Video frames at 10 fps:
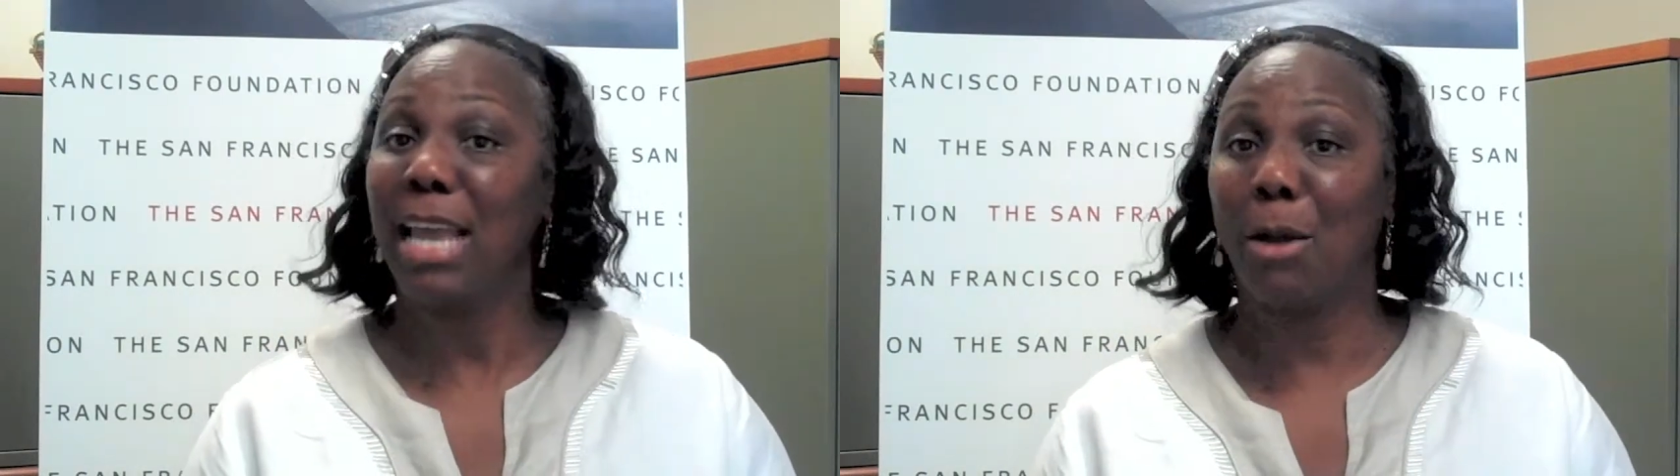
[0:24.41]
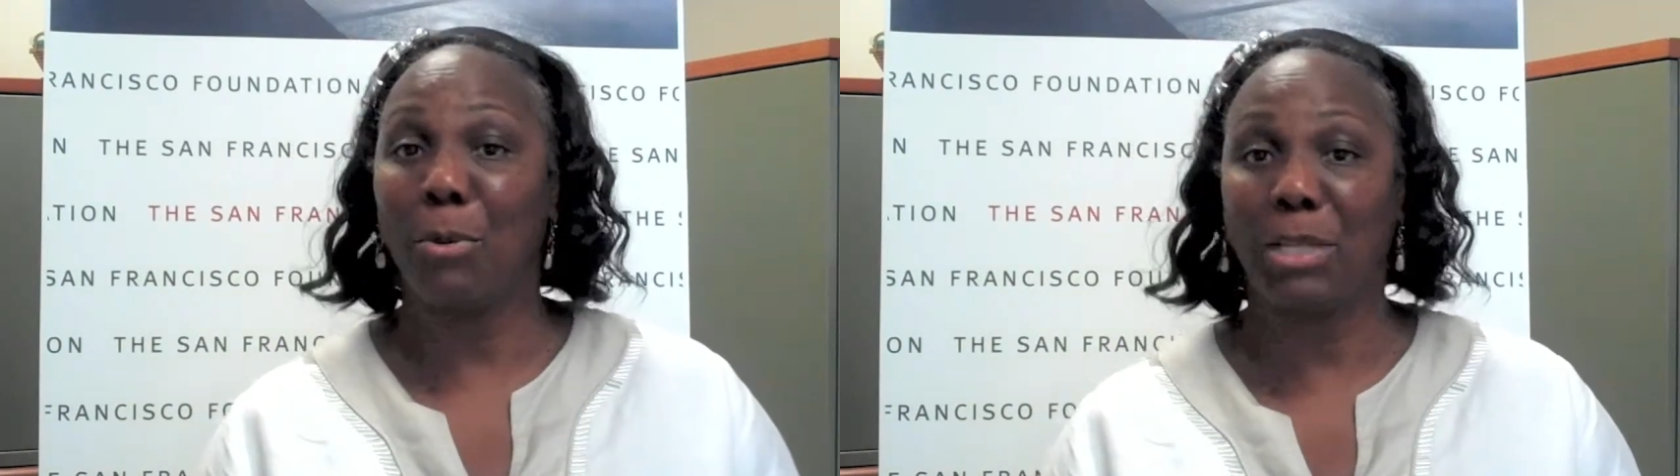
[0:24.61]

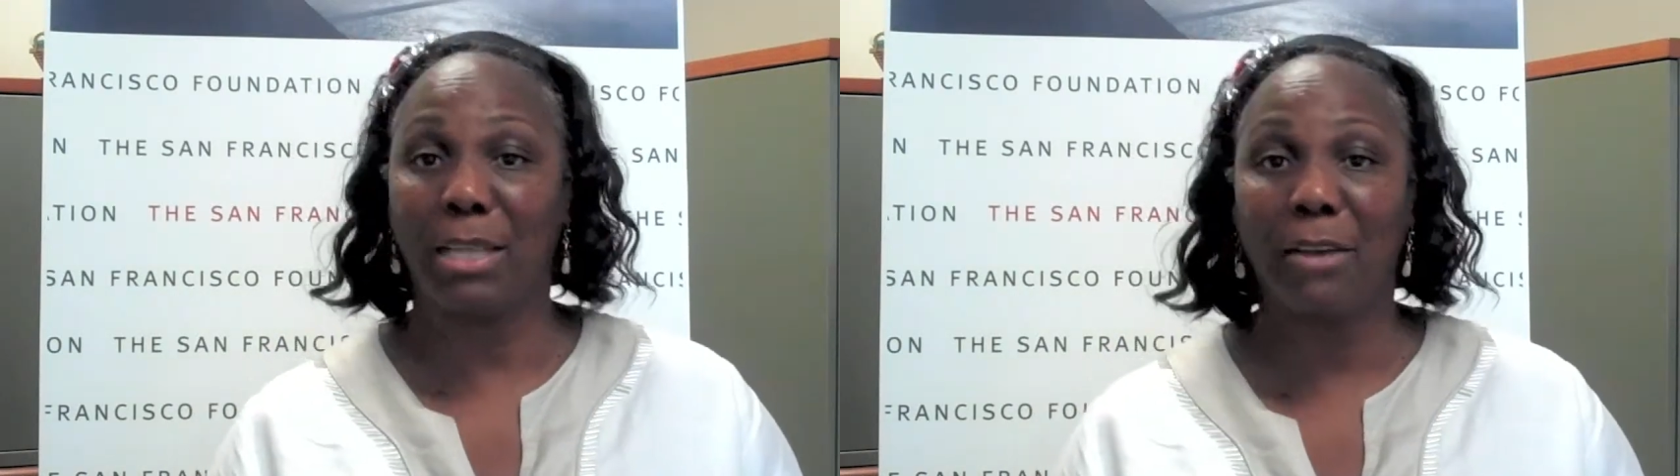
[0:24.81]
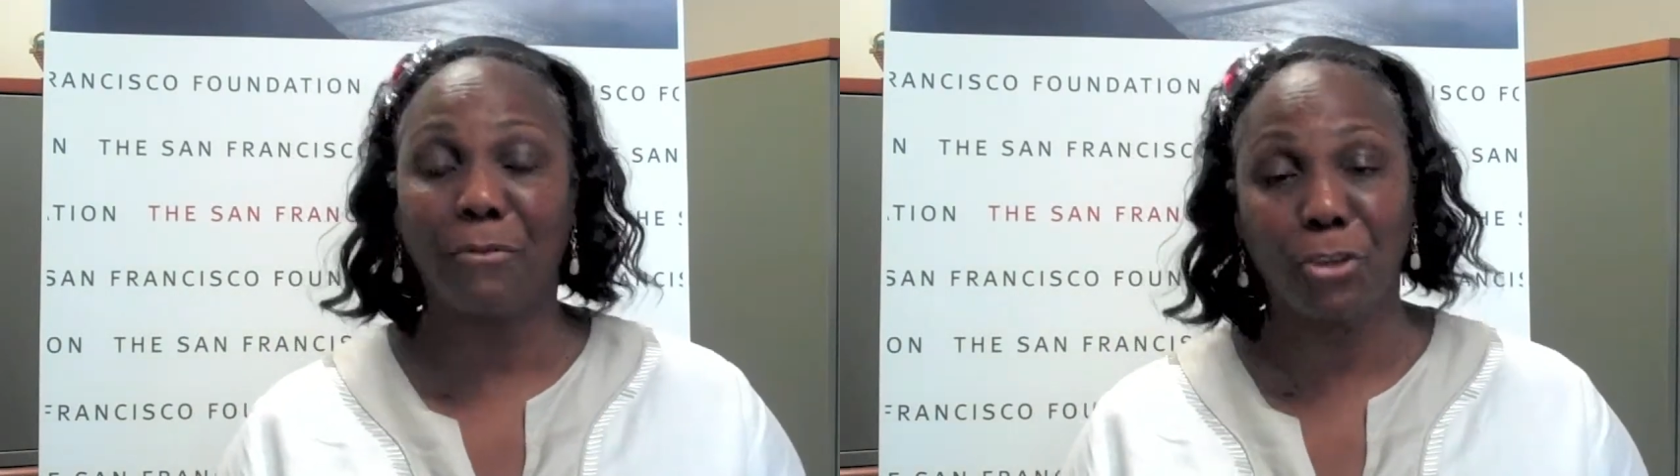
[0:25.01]
and we would
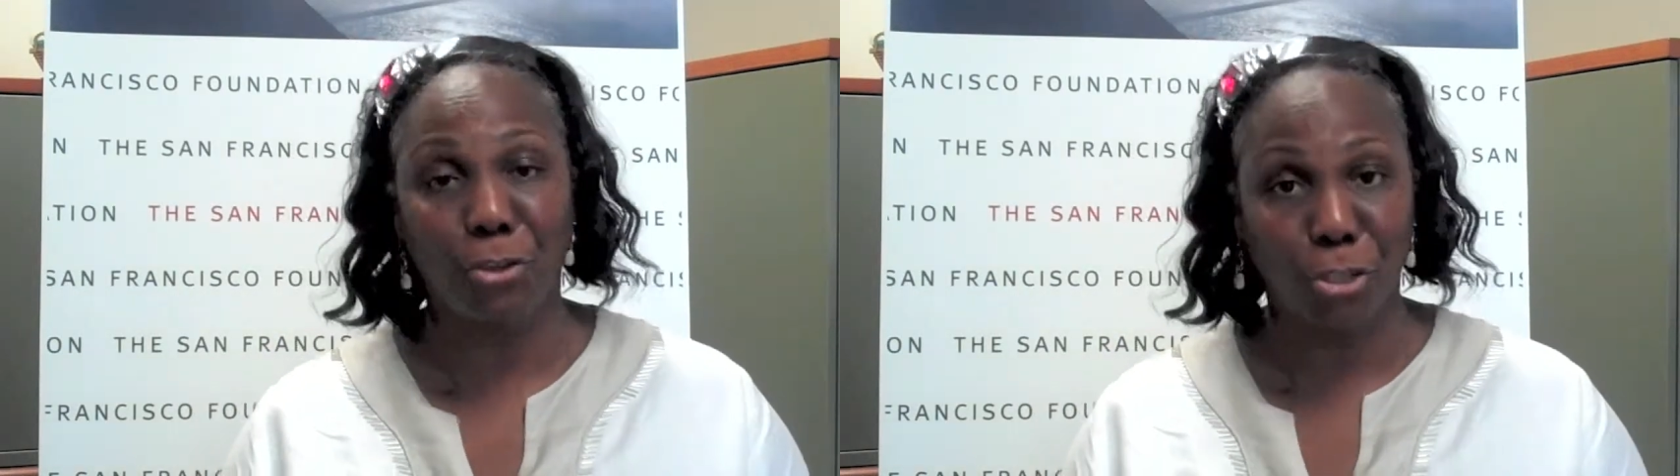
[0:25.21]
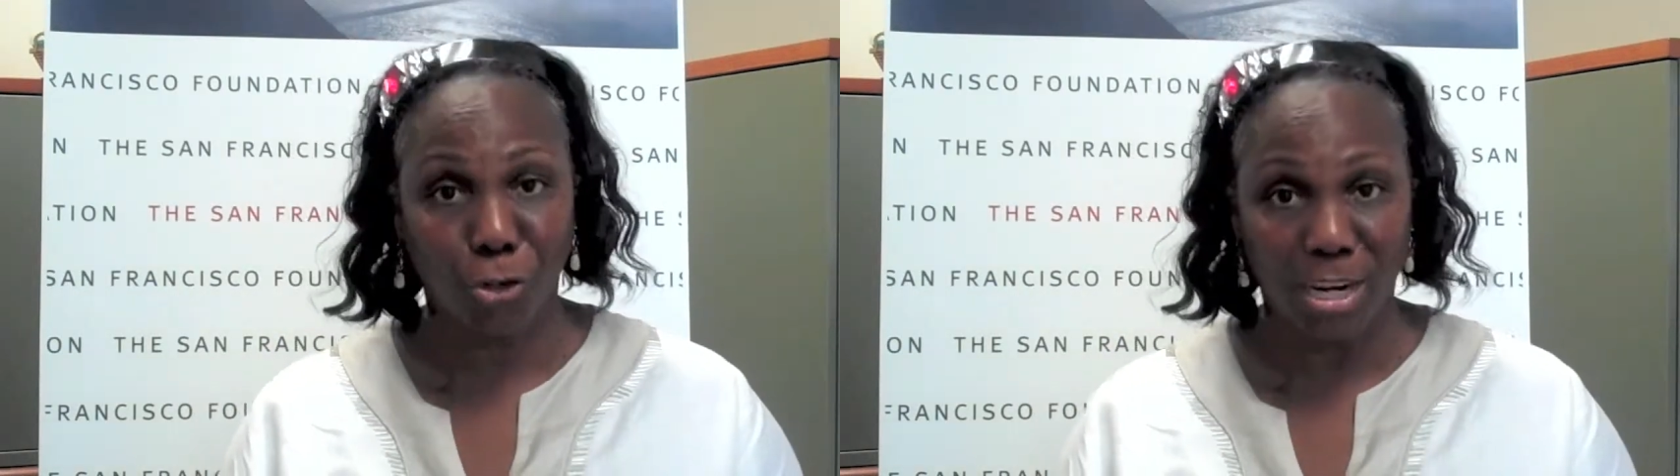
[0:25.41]
love for you
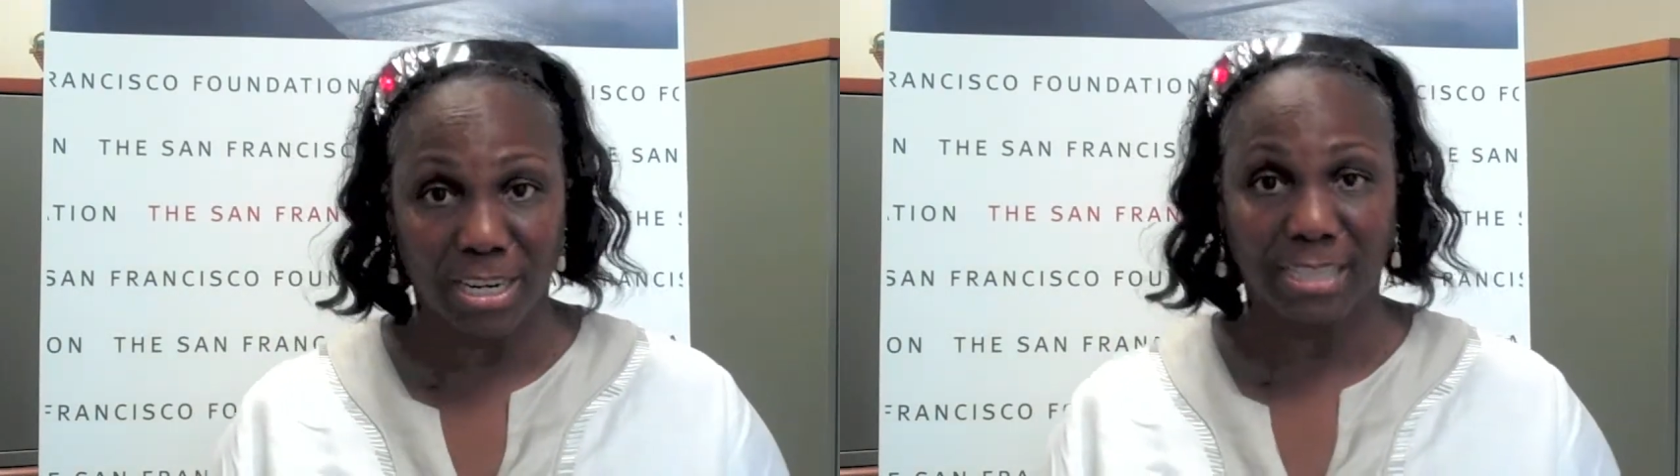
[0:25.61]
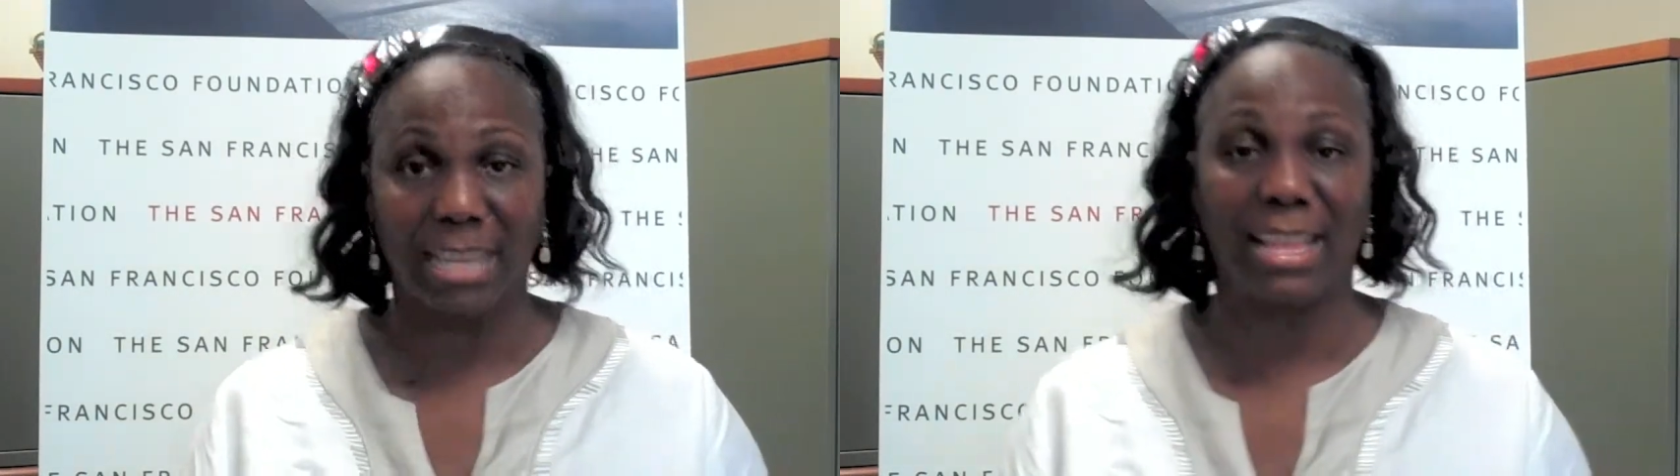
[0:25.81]
to join
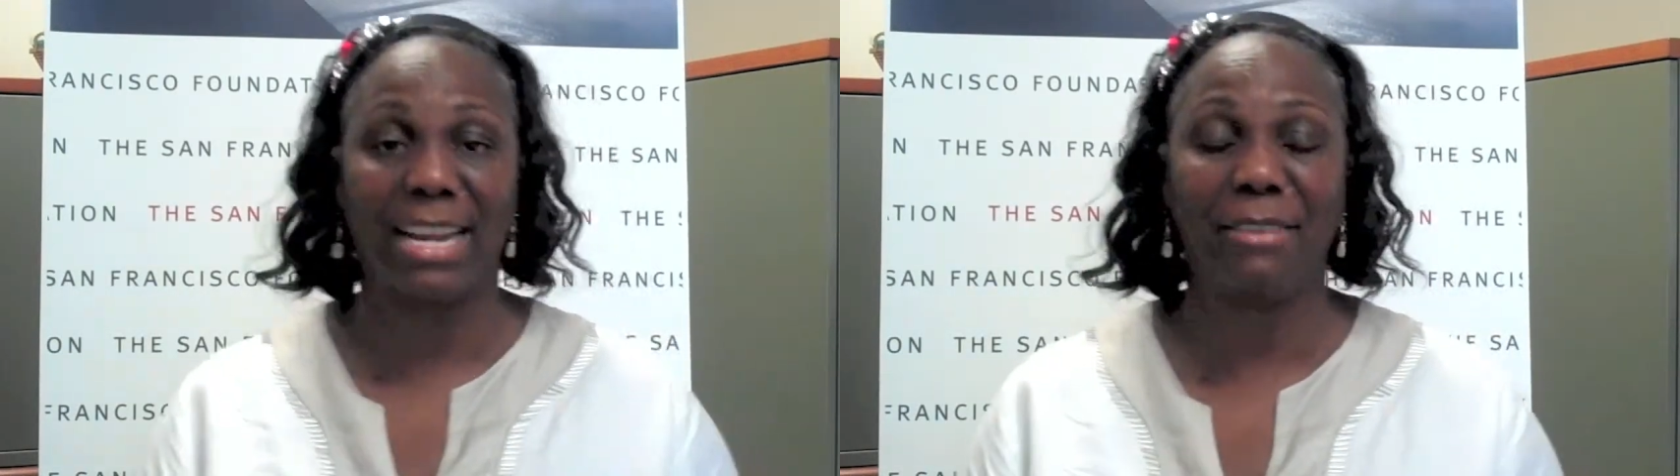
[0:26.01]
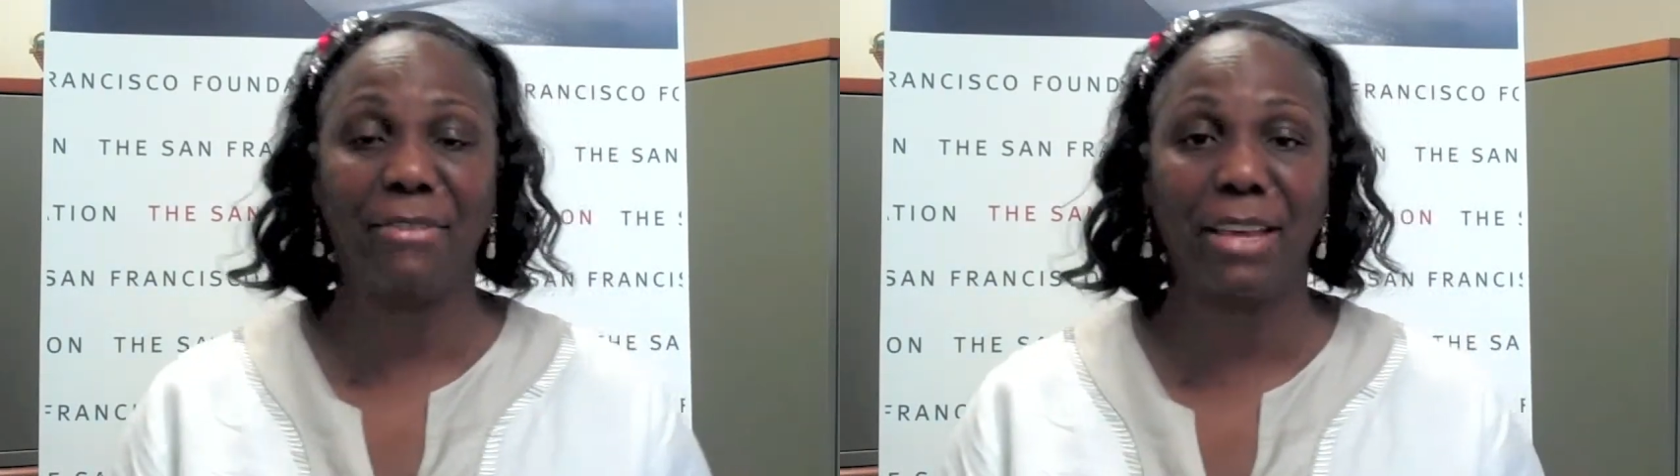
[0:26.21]
us at that
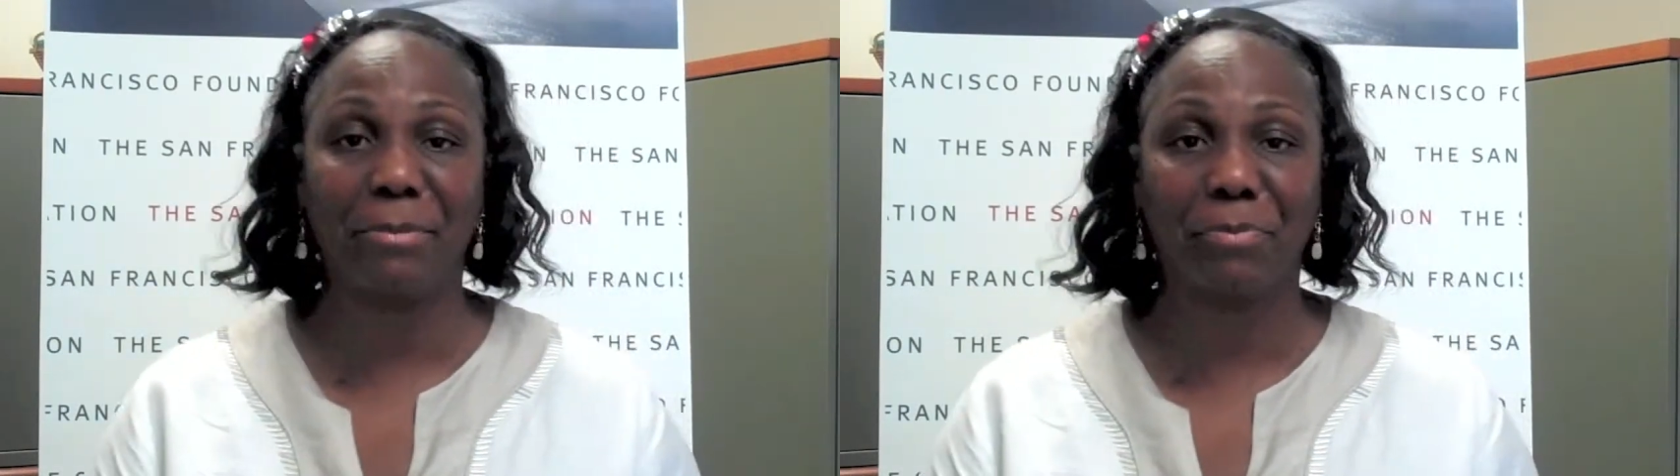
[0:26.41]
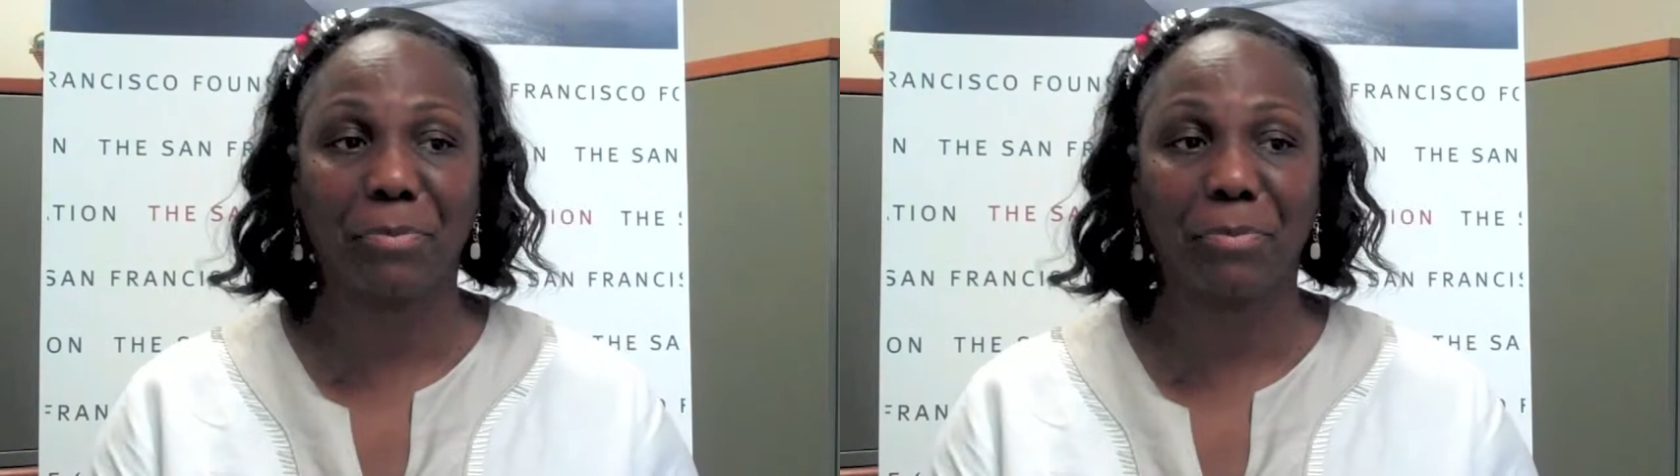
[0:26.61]
event.